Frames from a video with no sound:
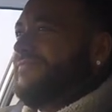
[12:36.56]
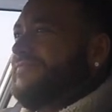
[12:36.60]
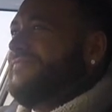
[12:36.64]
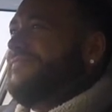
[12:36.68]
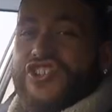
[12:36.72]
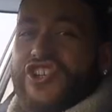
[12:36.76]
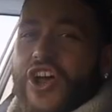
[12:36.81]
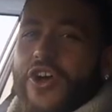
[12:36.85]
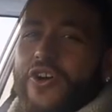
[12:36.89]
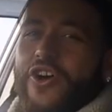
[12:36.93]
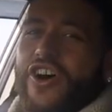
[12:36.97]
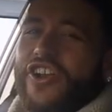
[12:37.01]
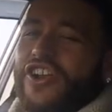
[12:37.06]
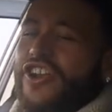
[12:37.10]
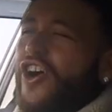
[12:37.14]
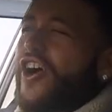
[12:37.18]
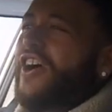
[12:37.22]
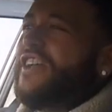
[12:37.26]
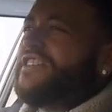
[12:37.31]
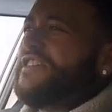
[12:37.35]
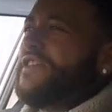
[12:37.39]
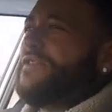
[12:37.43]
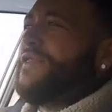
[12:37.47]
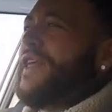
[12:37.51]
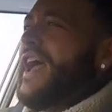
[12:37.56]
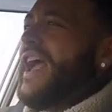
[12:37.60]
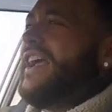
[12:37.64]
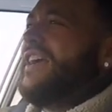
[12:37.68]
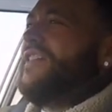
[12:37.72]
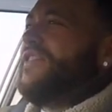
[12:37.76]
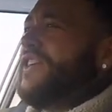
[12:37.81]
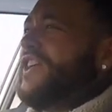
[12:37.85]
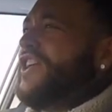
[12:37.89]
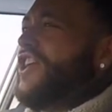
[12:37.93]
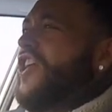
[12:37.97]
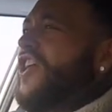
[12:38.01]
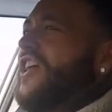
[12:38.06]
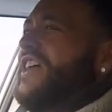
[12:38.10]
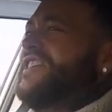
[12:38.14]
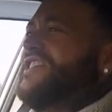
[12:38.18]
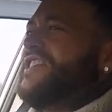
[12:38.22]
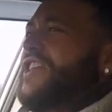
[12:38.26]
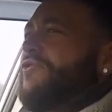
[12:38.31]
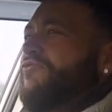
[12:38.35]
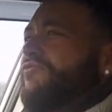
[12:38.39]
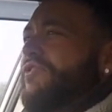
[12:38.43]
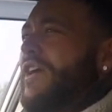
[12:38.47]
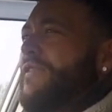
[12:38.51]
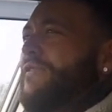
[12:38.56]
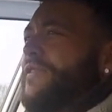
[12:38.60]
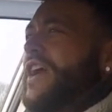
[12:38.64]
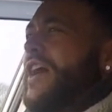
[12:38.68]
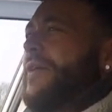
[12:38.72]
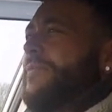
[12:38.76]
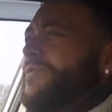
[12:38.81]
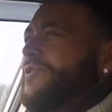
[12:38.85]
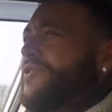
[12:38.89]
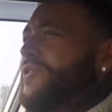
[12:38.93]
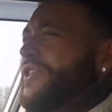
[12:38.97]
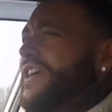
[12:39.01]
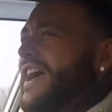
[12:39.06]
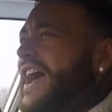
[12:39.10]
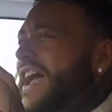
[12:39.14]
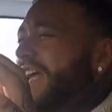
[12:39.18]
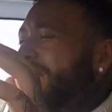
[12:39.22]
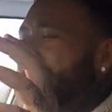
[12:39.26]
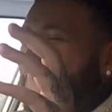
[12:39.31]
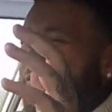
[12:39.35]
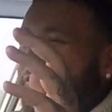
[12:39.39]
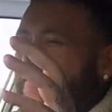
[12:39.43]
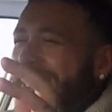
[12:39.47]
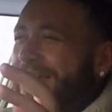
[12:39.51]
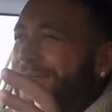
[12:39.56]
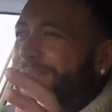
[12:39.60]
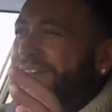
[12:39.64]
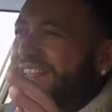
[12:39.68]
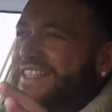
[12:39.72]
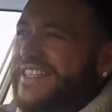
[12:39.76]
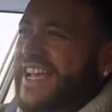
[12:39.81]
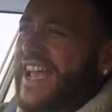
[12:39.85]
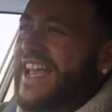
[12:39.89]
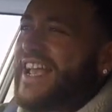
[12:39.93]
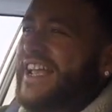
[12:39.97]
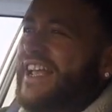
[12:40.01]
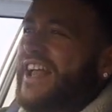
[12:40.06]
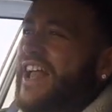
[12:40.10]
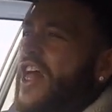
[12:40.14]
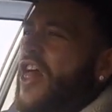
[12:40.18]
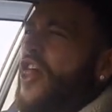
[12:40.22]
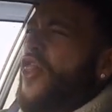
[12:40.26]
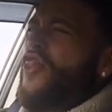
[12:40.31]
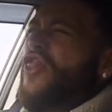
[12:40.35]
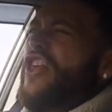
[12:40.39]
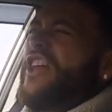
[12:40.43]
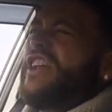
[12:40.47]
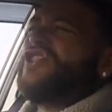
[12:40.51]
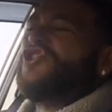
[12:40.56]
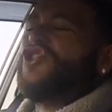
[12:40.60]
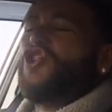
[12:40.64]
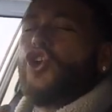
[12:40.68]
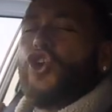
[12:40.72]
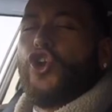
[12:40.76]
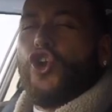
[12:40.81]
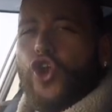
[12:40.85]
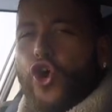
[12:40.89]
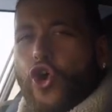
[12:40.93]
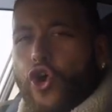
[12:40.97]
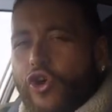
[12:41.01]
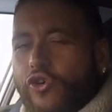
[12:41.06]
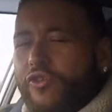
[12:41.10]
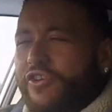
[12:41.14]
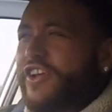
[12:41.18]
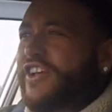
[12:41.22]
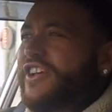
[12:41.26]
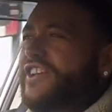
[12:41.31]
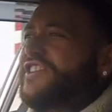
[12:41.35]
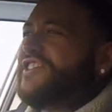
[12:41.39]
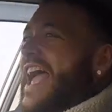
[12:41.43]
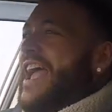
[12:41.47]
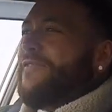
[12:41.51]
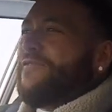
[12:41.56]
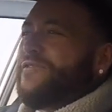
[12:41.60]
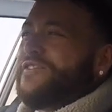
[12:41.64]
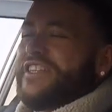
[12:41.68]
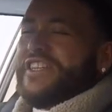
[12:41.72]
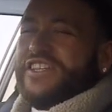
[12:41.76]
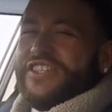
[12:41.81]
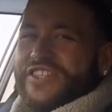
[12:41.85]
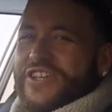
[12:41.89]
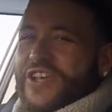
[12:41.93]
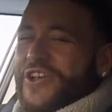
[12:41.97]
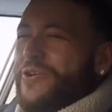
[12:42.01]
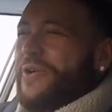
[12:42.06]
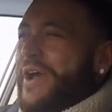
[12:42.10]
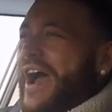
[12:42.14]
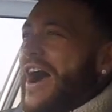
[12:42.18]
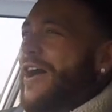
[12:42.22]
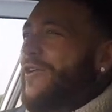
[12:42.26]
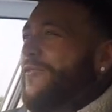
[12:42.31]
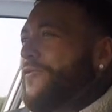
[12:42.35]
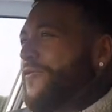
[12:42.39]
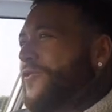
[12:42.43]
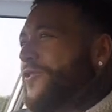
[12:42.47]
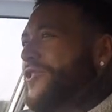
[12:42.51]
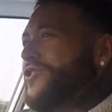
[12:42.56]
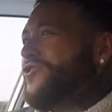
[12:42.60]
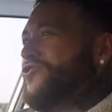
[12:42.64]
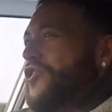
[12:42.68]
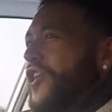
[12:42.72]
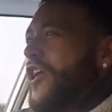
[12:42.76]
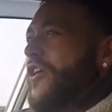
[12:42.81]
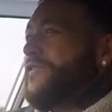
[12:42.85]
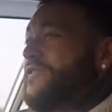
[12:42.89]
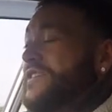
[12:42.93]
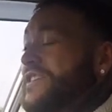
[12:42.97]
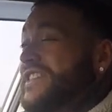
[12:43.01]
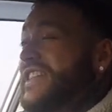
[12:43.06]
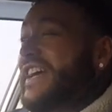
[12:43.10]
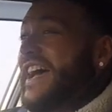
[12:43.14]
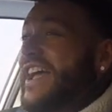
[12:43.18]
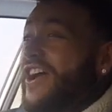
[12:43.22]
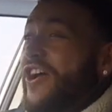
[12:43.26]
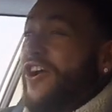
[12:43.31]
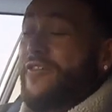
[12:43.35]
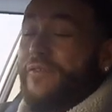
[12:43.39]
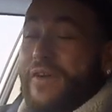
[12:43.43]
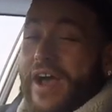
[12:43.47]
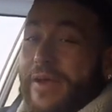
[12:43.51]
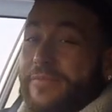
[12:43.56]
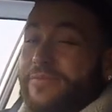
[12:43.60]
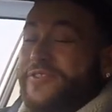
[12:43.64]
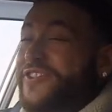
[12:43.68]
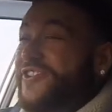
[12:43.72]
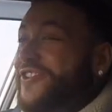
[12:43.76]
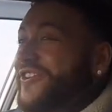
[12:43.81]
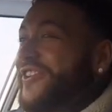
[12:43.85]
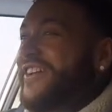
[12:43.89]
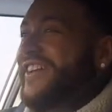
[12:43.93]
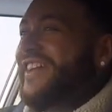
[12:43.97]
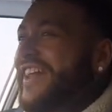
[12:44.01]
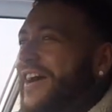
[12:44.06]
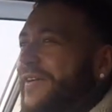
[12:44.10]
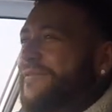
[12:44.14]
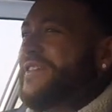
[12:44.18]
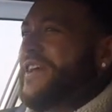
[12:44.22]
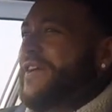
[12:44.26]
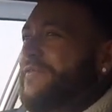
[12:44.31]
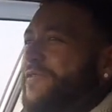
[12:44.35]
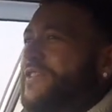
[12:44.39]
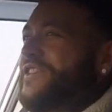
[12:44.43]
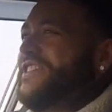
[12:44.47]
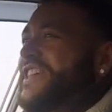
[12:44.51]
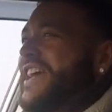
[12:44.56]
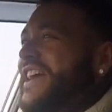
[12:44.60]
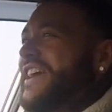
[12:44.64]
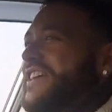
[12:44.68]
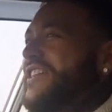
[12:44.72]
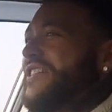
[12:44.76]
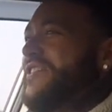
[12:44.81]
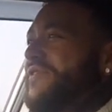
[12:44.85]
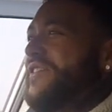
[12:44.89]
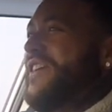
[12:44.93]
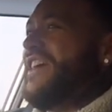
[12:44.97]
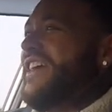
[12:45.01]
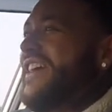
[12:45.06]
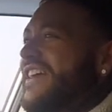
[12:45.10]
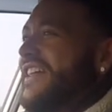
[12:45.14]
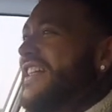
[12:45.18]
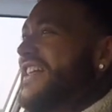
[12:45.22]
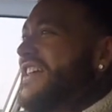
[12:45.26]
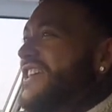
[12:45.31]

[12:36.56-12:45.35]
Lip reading: So I'd like to thank the guys at Rev It Up UK for letting me take this glorious FD2 out for a drive today. I've absolutely loved every second of it.